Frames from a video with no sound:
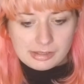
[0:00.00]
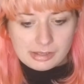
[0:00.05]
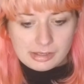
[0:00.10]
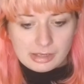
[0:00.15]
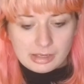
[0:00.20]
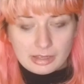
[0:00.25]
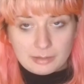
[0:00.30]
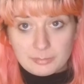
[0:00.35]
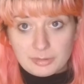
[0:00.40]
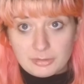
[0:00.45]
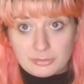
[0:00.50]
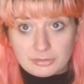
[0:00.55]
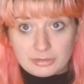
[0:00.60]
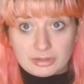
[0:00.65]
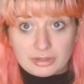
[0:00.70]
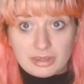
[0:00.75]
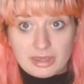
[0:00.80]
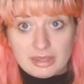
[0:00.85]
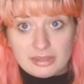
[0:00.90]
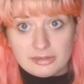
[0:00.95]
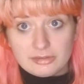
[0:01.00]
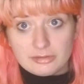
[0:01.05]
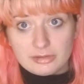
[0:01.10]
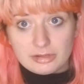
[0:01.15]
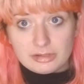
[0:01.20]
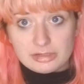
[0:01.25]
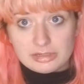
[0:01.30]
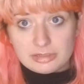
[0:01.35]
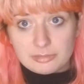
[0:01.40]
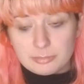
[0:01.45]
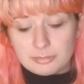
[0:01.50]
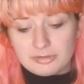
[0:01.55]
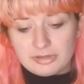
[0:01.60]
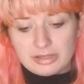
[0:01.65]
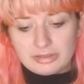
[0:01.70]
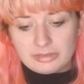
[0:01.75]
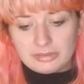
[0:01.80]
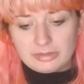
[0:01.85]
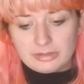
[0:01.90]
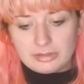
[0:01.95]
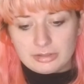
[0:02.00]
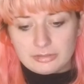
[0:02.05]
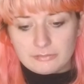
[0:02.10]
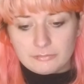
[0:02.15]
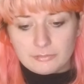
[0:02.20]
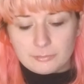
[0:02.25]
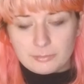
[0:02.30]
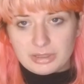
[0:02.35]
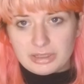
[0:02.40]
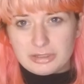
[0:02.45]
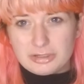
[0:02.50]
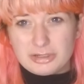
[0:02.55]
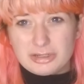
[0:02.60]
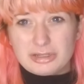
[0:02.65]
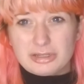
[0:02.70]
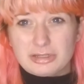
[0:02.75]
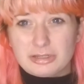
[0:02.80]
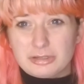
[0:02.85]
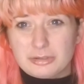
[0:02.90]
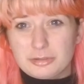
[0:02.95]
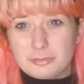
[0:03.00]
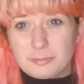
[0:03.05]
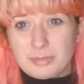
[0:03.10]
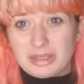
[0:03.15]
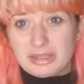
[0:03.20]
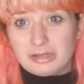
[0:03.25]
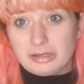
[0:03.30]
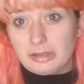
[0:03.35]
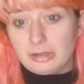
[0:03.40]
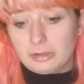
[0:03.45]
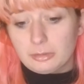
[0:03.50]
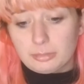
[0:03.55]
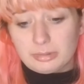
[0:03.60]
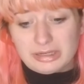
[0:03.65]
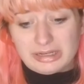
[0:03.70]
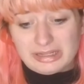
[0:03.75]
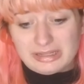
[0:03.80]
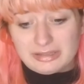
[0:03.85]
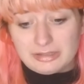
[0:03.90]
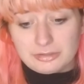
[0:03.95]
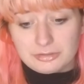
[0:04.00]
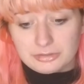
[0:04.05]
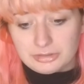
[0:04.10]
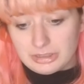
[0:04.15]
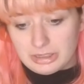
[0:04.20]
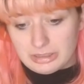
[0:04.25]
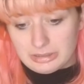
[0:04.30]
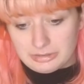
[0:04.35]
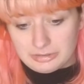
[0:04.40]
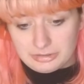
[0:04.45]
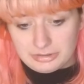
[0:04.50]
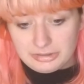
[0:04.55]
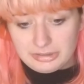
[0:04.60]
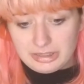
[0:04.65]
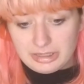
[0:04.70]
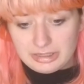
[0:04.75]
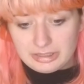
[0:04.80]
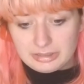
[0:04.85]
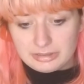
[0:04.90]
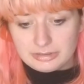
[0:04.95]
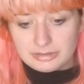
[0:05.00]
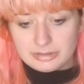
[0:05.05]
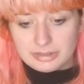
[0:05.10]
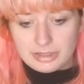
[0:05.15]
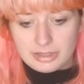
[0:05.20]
I'm using a case study to present the information to make it a little bit easier to understand.